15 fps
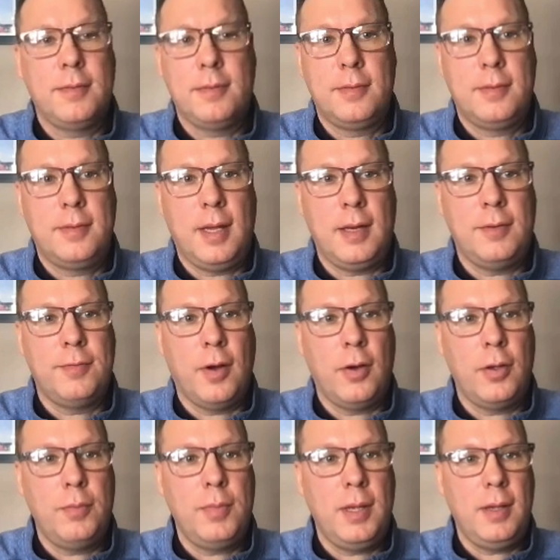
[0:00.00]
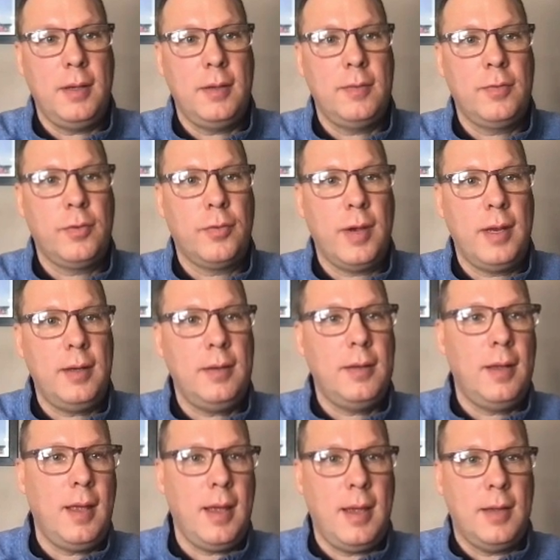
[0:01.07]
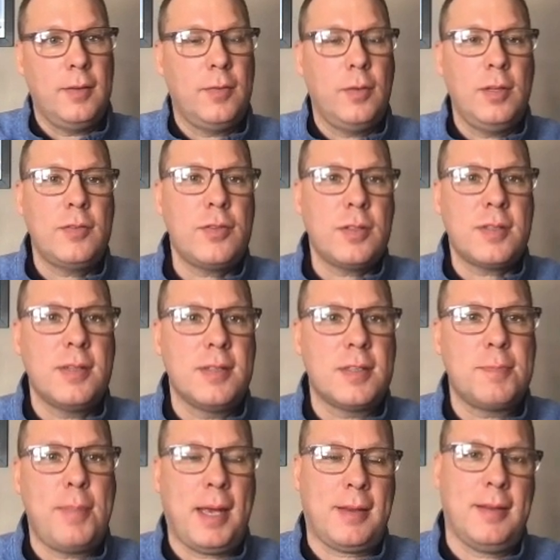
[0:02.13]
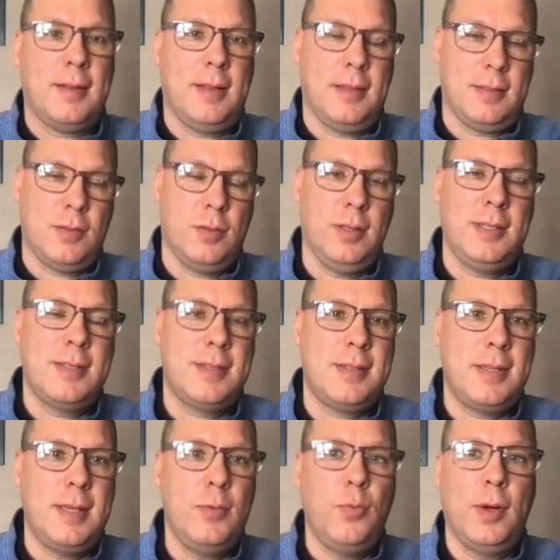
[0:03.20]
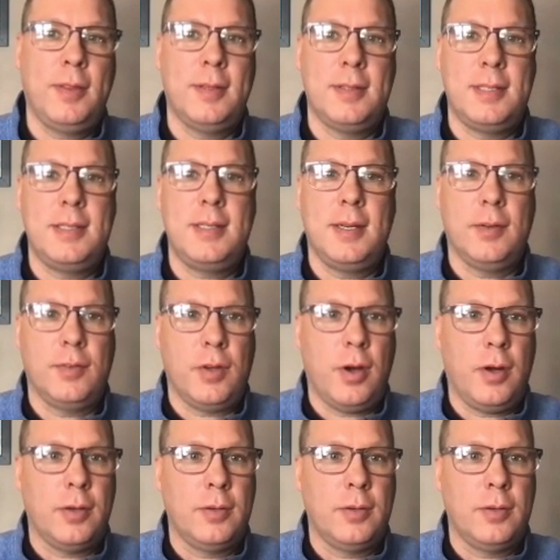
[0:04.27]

data volume is created, and so let's just inspect this. So let's see what the details are.